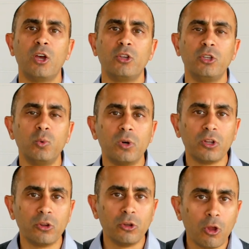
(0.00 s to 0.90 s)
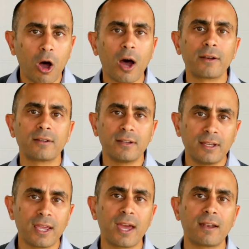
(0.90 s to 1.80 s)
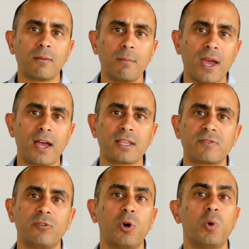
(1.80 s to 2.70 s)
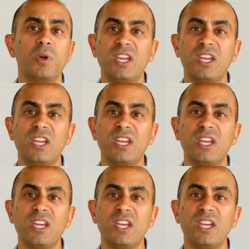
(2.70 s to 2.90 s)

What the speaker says: you will not get mass flow.